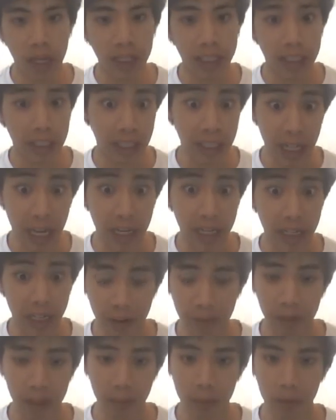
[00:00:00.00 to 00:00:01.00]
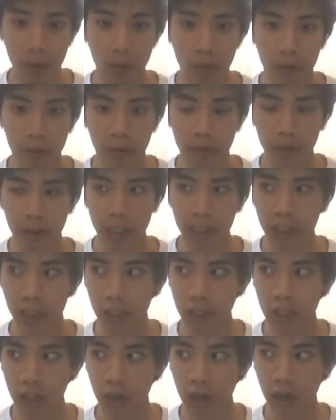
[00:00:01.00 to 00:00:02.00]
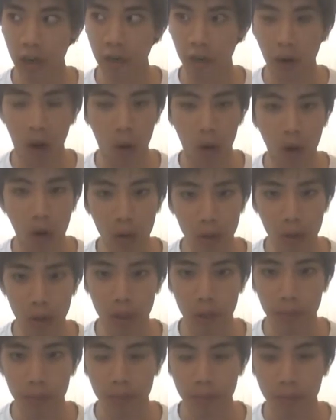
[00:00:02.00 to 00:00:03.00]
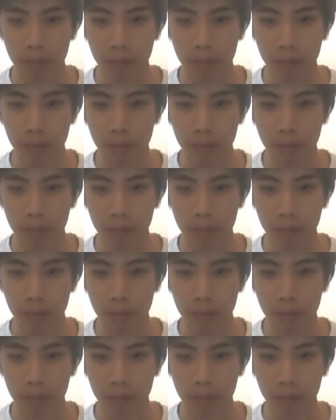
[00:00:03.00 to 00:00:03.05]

it's an inevitable reflection of our culture,